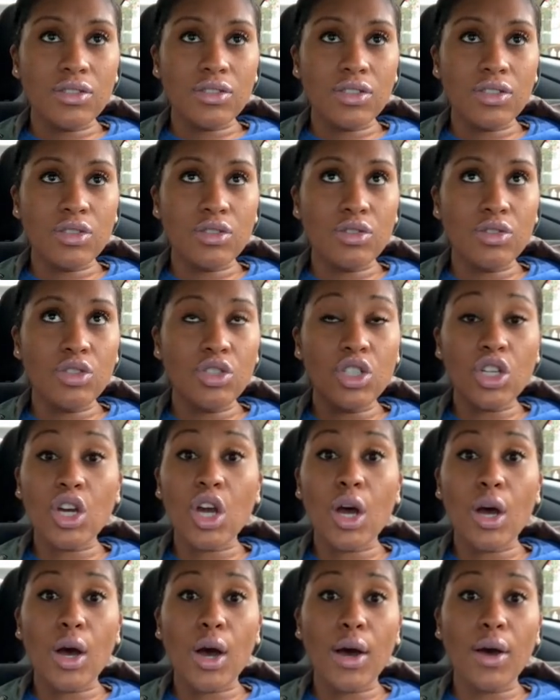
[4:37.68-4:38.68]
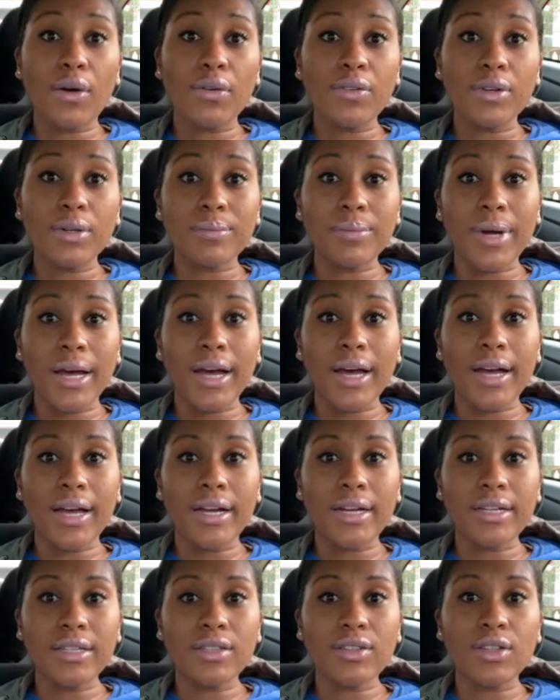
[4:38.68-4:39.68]
to go over
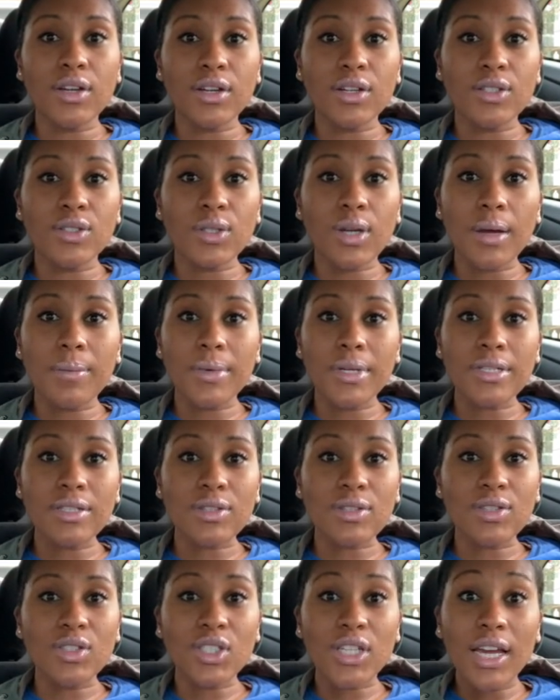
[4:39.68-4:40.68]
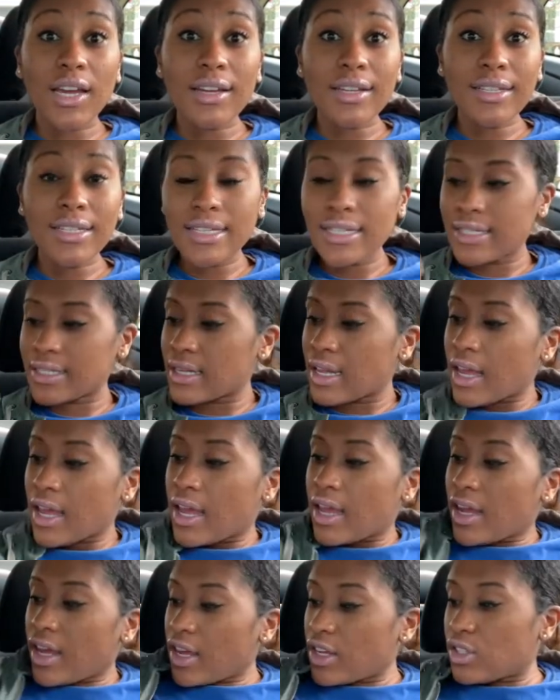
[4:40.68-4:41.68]
my third trimester checklist,
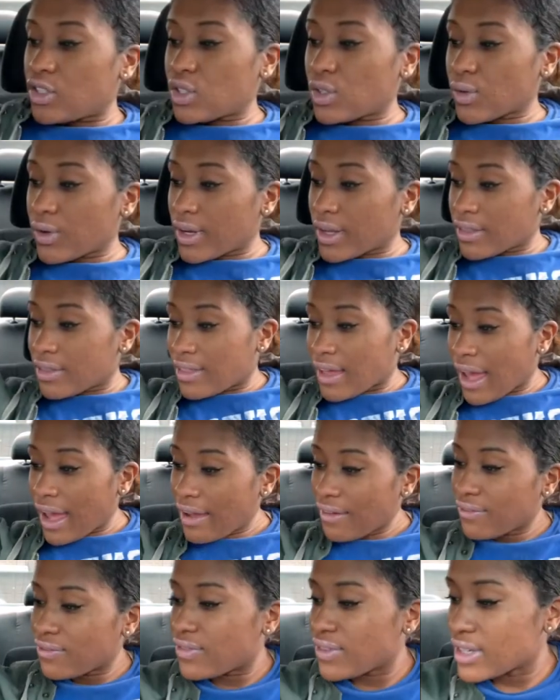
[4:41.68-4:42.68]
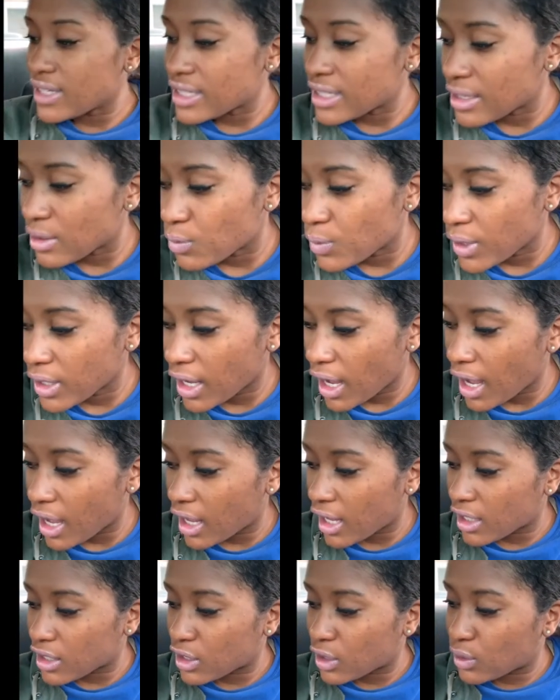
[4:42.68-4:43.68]
and during that visit we got
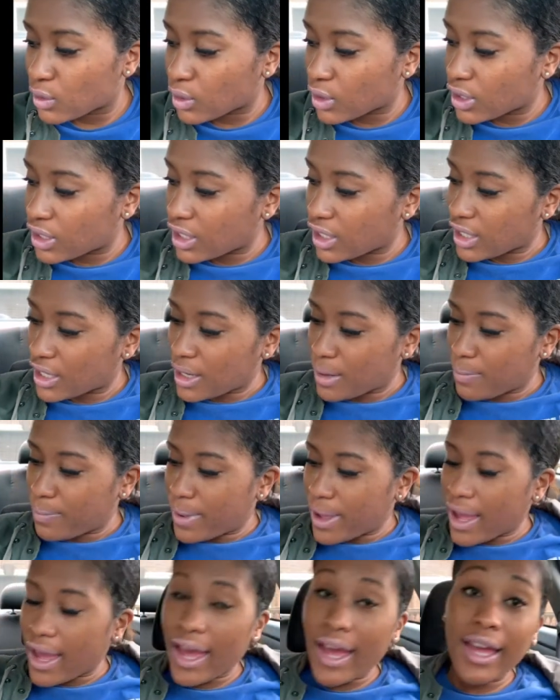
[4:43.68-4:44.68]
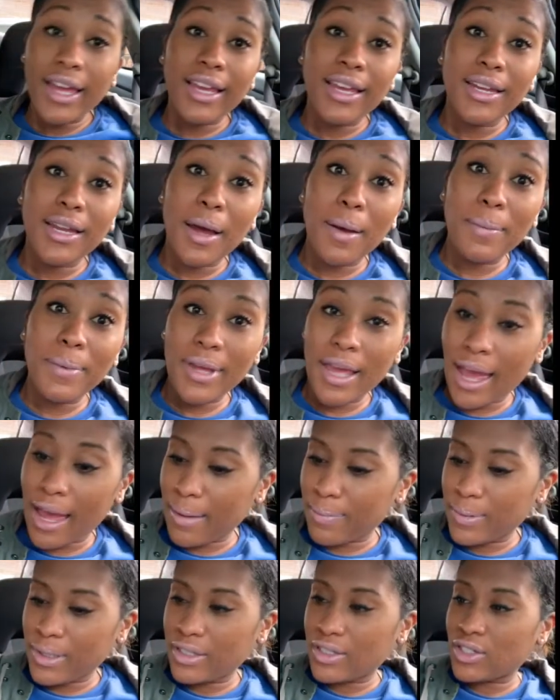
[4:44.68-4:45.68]
a little goodie bag, and I'll be
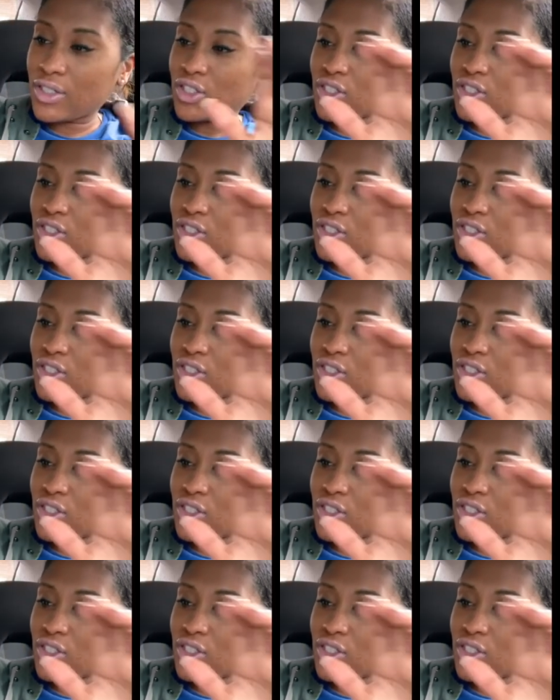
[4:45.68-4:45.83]
happy to